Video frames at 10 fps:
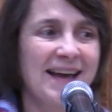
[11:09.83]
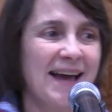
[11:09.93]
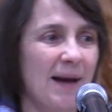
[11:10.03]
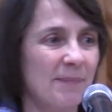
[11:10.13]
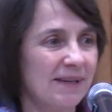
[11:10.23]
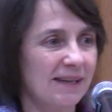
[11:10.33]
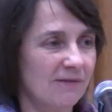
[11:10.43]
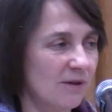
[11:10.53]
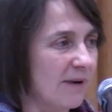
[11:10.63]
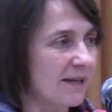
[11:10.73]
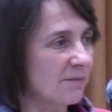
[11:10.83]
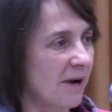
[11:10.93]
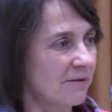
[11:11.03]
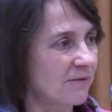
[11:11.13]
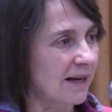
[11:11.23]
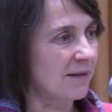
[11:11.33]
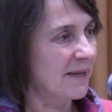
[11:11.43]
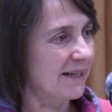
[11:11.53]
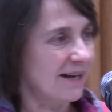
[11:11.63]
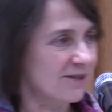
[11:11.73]
Happy to give you restaurant
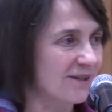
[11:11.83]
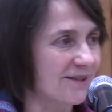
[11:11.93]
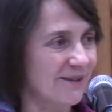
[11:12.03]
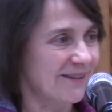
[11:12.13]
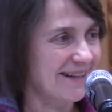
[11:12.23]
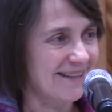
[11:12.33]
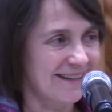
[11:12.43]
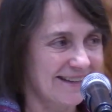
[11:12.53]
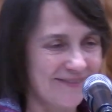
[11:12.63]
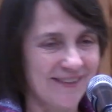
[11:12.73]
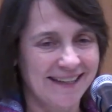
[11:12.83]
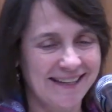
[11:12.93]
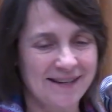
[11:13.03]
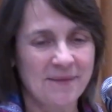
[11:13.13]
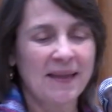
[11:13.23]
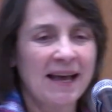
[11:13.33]
recommendations or anything if you need.